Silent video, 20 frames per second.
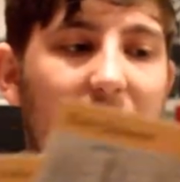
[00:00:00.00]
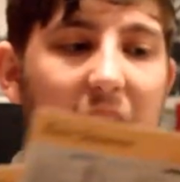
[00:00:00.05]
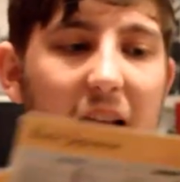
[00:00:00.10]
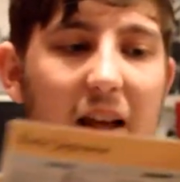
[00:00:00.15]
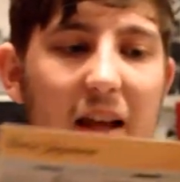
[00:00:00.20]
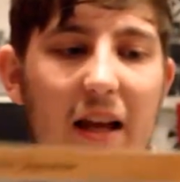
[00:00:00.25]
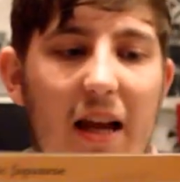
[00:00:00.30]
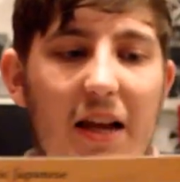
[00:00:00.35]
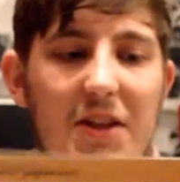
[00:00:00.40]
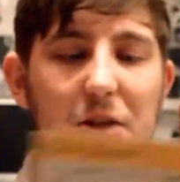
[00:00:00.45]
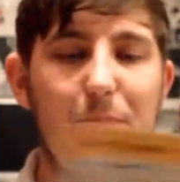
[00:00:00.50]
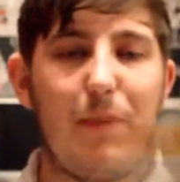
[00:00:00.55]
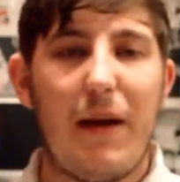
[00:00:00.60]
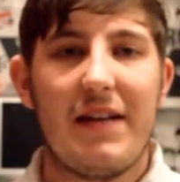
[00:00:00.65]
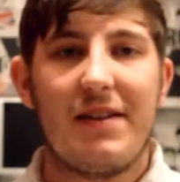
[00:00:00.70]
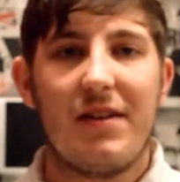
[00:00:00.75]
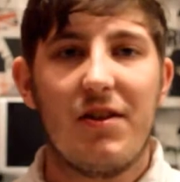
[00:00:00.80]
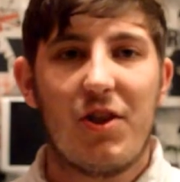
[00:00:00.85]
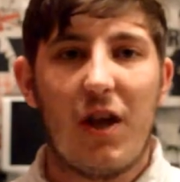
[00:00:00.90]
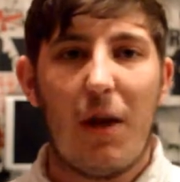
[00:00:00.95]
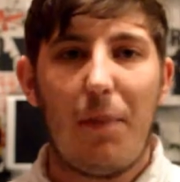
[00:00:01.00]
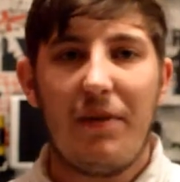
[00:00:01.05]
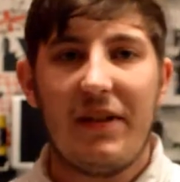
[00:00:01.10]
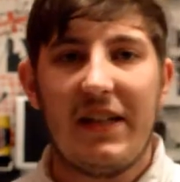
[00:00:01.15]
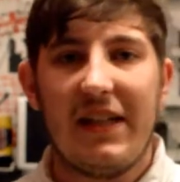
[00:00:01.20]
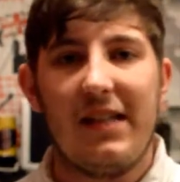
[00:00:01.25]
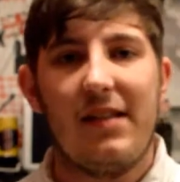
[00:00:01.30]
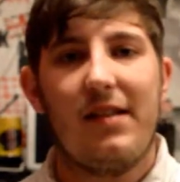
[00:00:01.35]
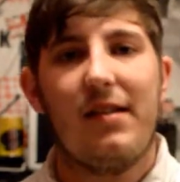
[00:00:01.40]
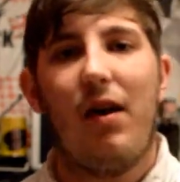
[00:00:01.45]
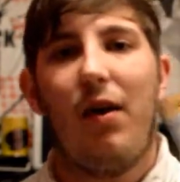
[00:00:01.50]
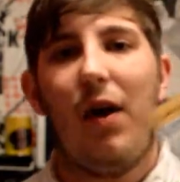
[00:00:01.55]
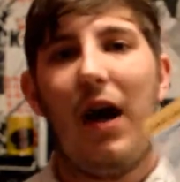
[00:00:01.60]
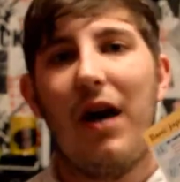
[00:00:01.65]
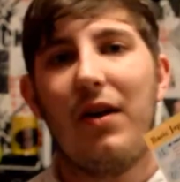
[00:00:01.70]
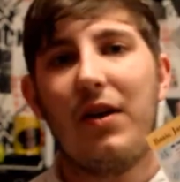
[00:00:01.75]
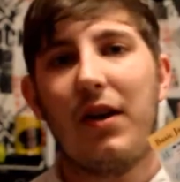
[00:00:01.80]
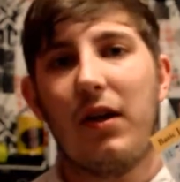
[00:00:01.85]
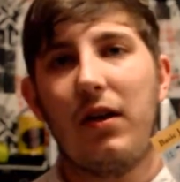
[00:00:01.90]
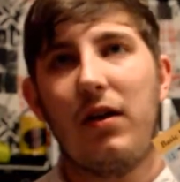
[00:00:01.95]
it has your basic Japanese, so
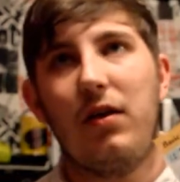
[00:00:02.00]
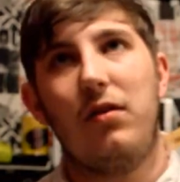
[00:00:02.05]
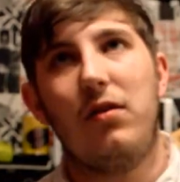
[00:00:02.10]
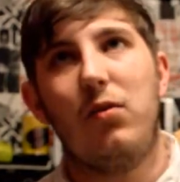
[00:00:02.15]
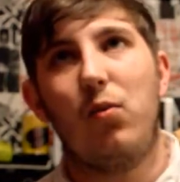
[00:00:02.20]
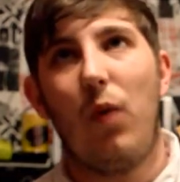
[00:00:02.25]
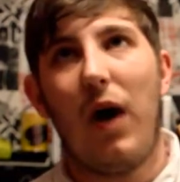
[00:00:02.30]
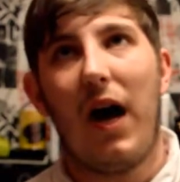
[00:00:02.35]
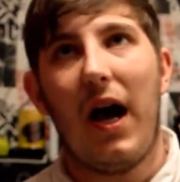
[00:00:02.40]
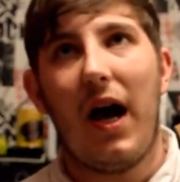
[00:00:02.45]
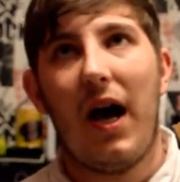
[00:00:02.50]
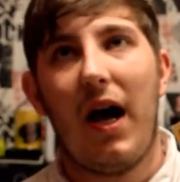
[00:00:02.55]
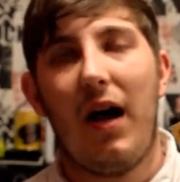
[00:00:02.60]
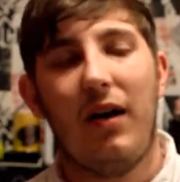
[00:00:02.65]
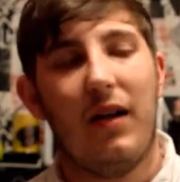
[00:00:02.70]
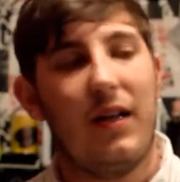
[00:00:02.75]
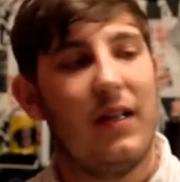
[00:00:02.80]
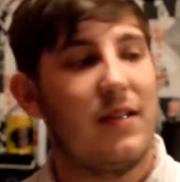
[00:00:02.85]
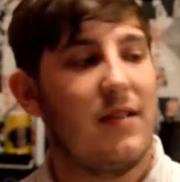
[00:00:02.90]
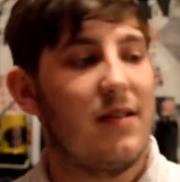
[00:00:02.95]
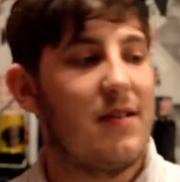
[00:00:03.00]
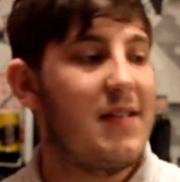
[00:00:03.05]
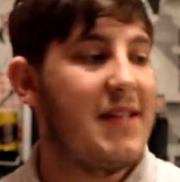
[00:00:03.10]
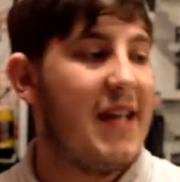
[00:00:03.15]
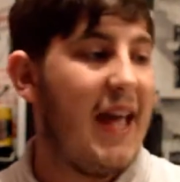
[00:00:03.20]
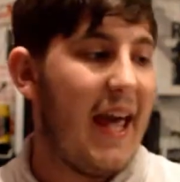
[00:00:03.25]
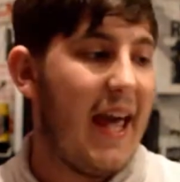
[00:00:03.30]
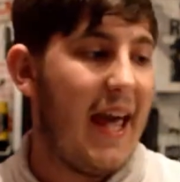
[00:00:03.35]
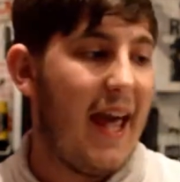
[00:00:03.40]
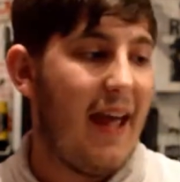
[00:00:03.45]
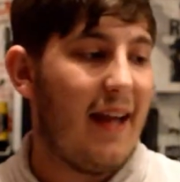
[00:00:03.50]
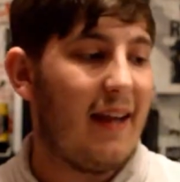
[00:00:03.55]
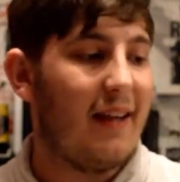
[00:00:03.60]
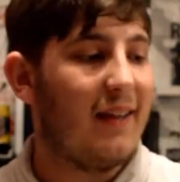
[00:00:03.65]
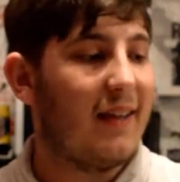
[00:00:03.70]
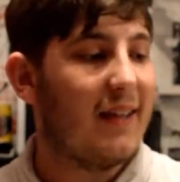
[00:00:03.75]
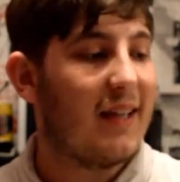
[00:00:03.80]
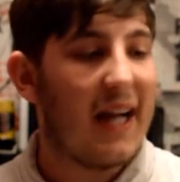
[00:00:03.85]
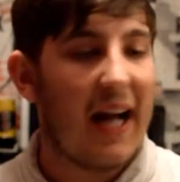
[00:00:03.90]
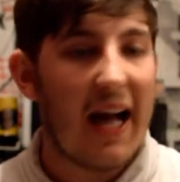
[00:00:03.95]
how you use wa and de
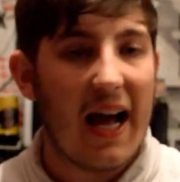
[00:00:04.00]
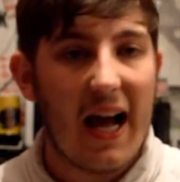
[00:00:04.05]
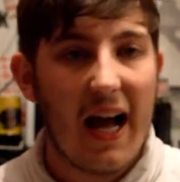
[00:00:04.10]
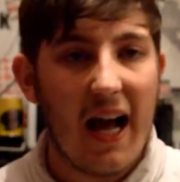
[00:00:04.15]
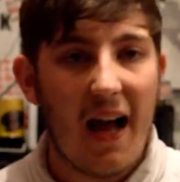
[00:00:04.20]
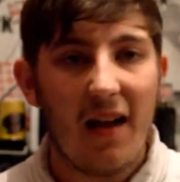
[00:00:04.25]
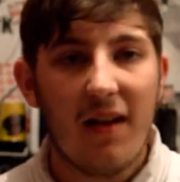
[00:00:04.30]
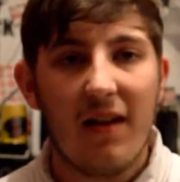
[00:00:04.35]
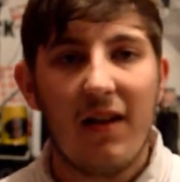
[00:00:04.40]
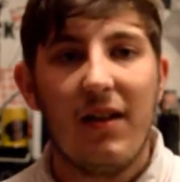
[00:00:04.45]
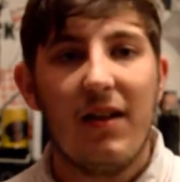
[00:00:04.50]
and ga,